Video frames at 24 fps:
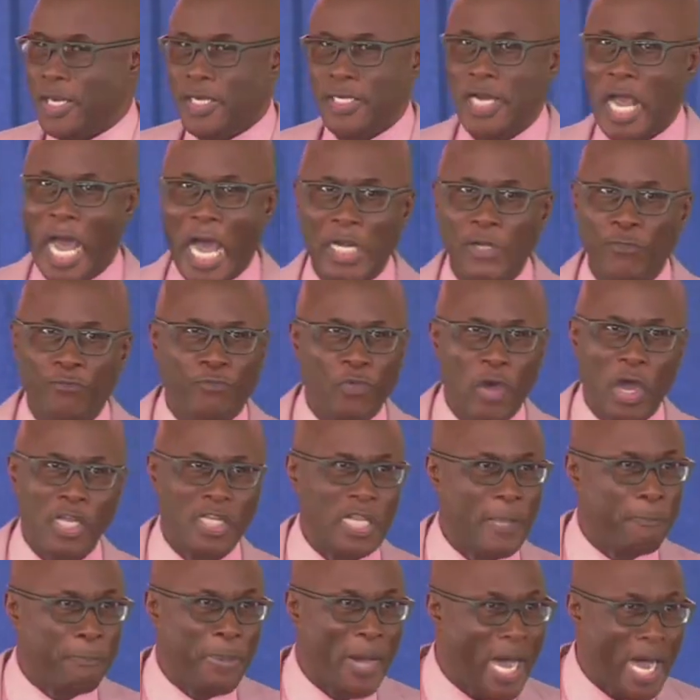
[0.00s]
Not
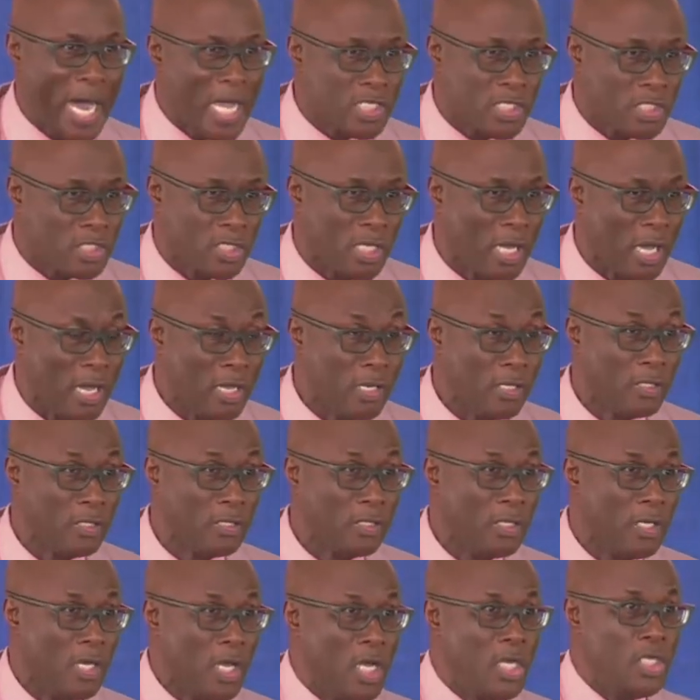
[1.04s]
for the pastor,
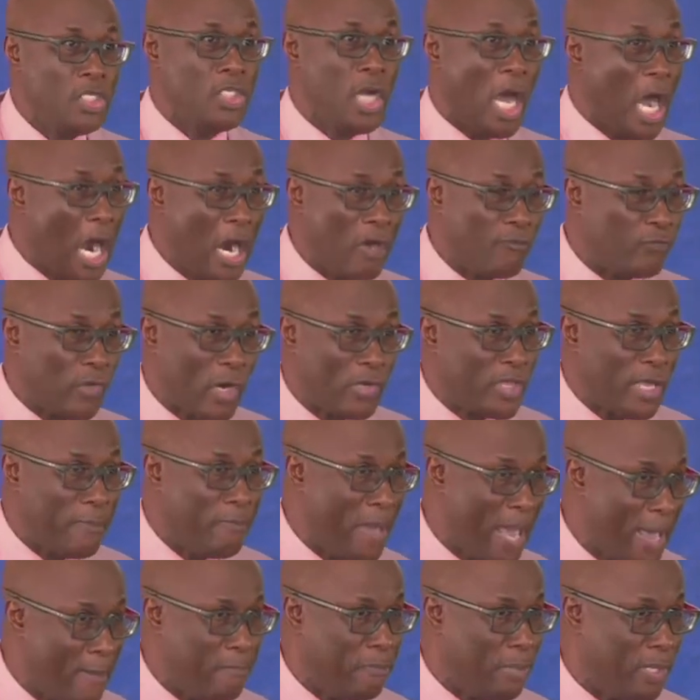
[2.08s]
nor for the
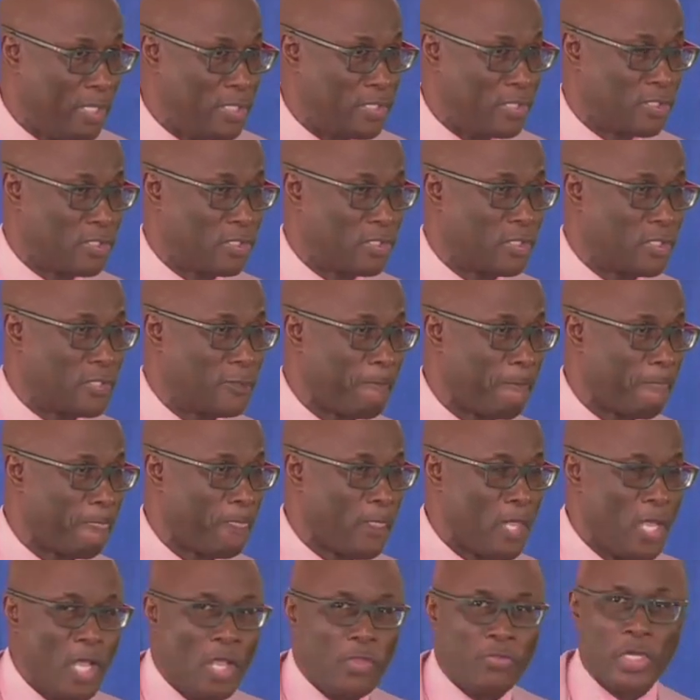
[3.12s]
members.
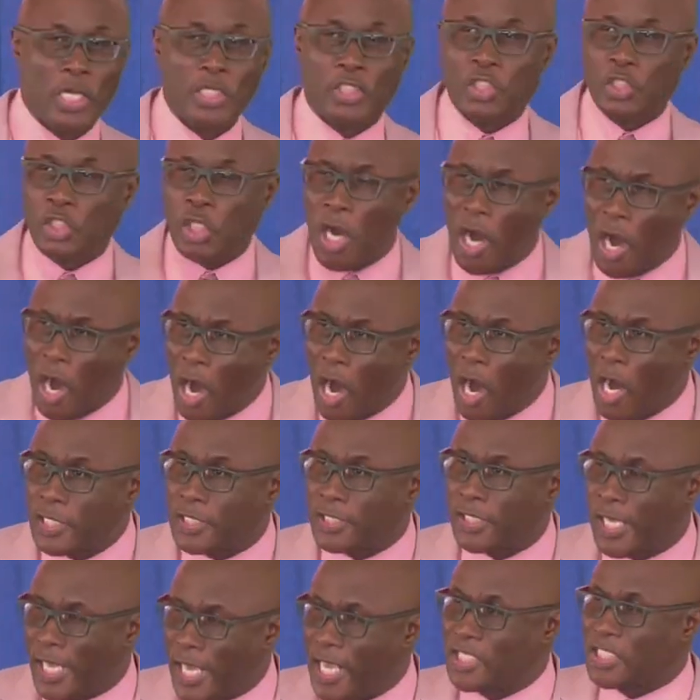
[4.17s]
The
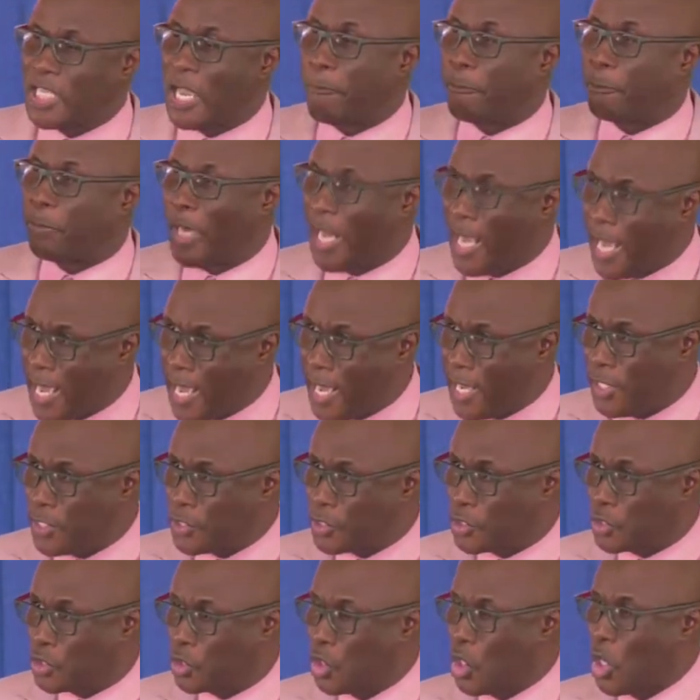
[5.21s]
church is a
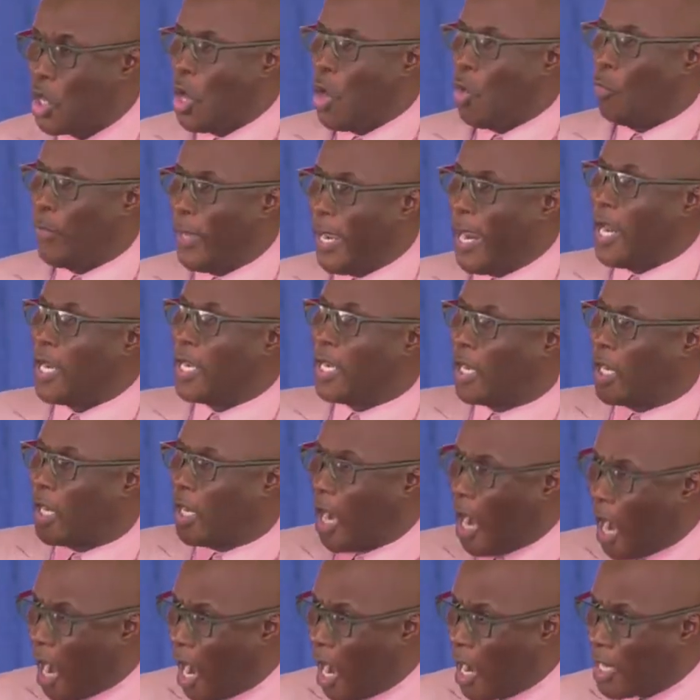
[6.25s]
place where
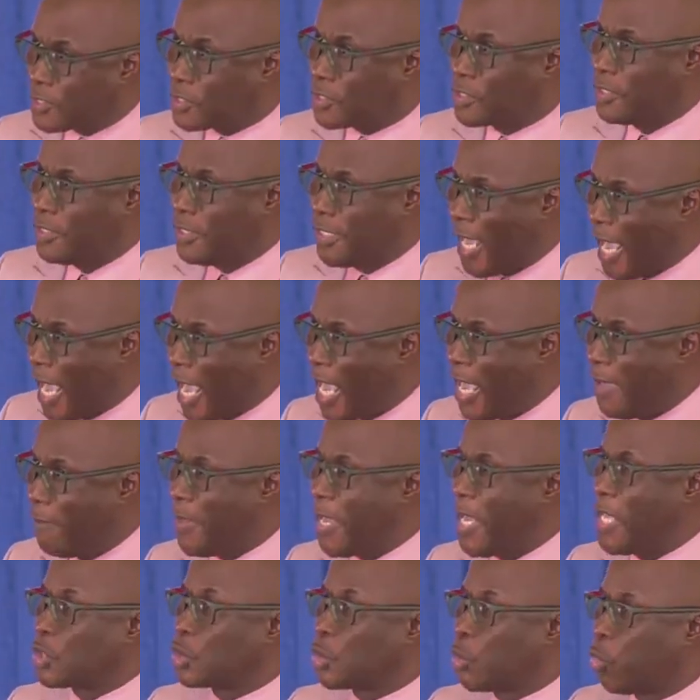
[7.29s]
God's name
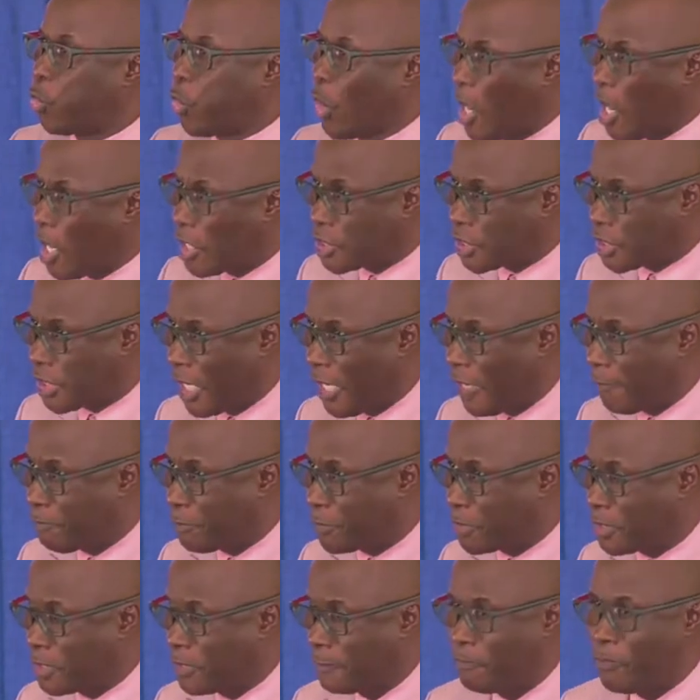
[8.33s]
is
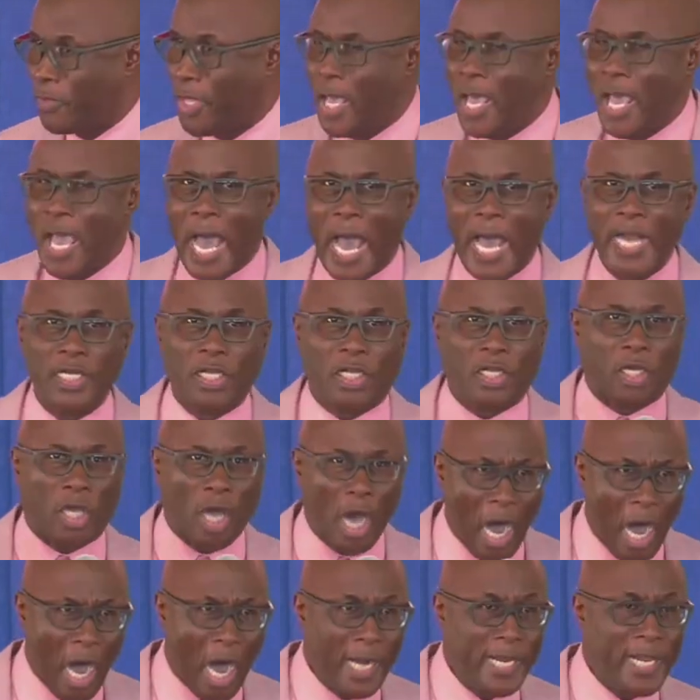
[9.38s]
worshipped and
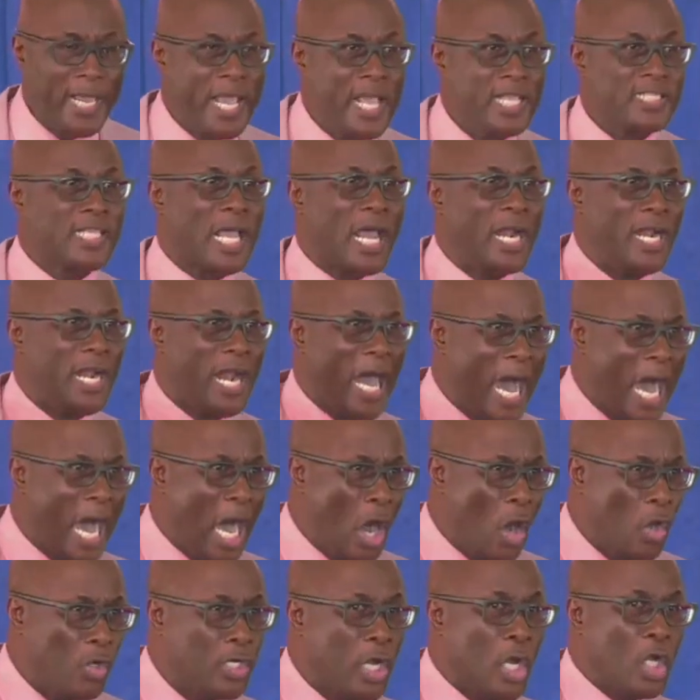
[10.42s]
God is
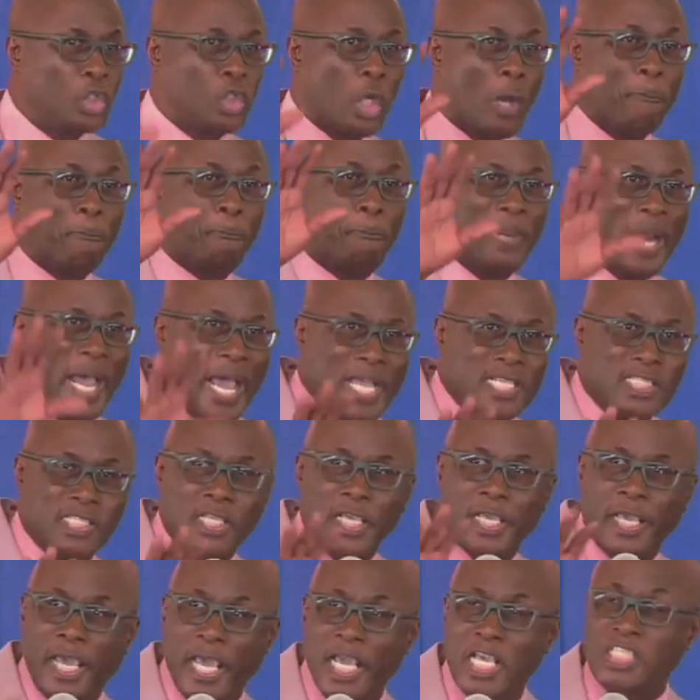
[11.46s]
allowed to
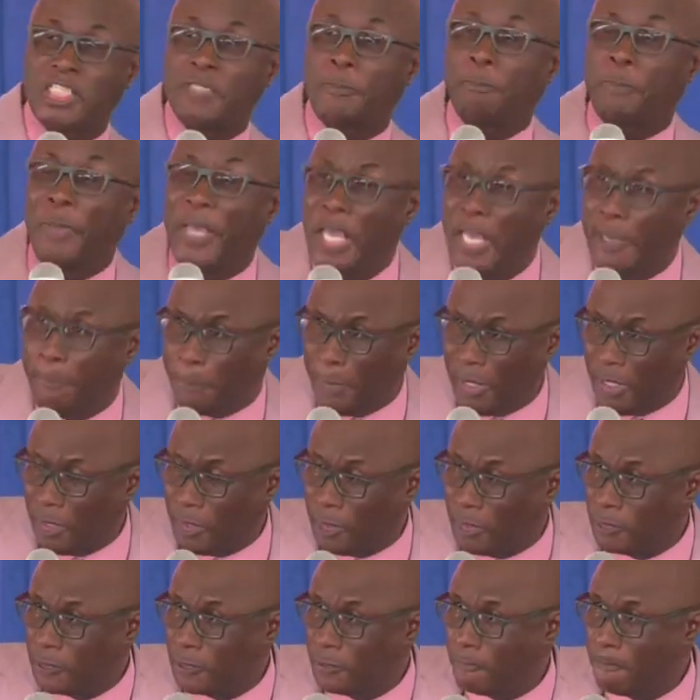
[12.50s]
bless his
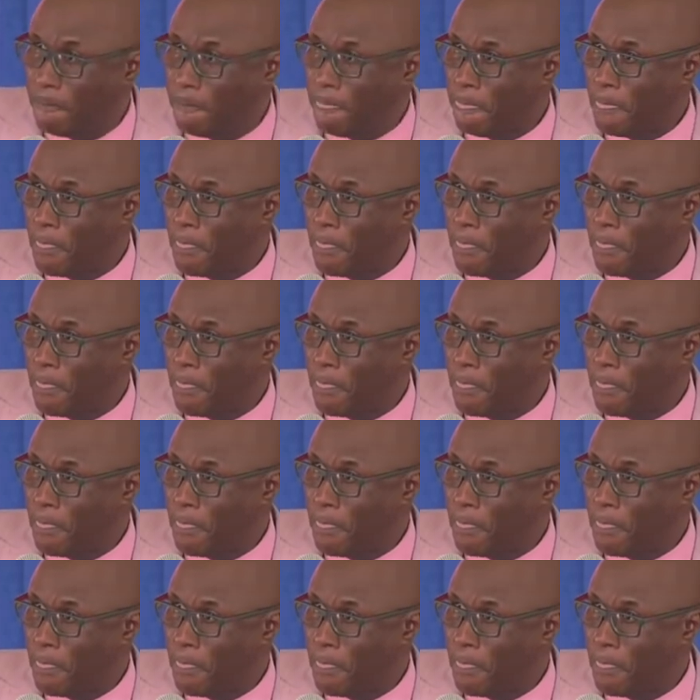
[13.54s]
people.